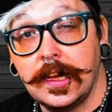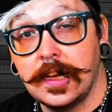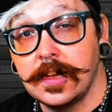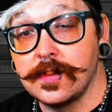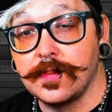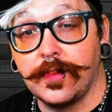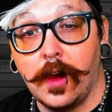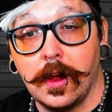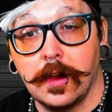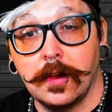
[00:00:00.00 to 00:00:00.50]

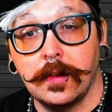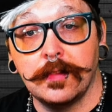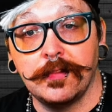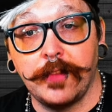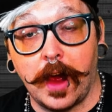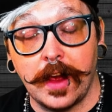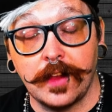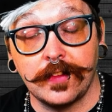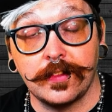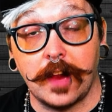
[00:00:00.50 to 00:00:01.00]
It's fun,
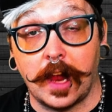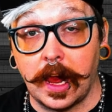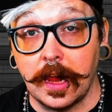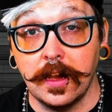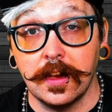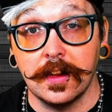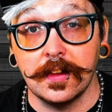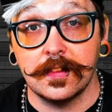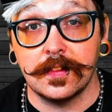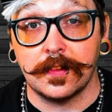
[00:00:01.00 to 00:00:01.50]
fast,
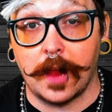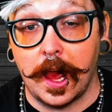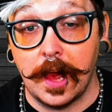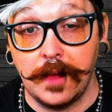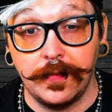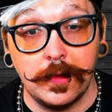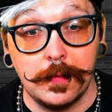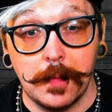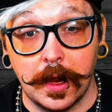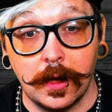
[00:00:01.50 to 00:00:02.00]
and it's
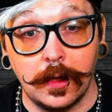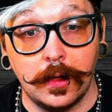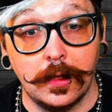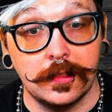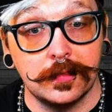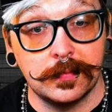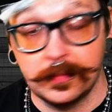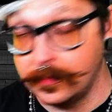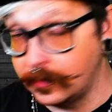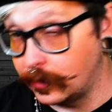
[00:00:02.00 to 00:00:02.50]
heavy
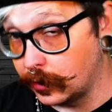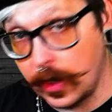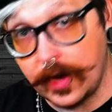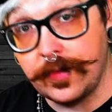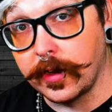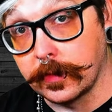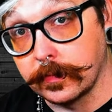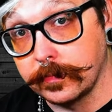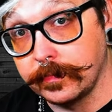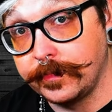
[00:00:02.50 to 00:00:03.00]

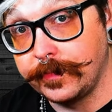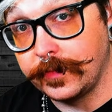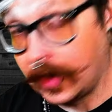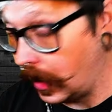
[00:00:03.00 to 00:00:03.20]
metal-driven.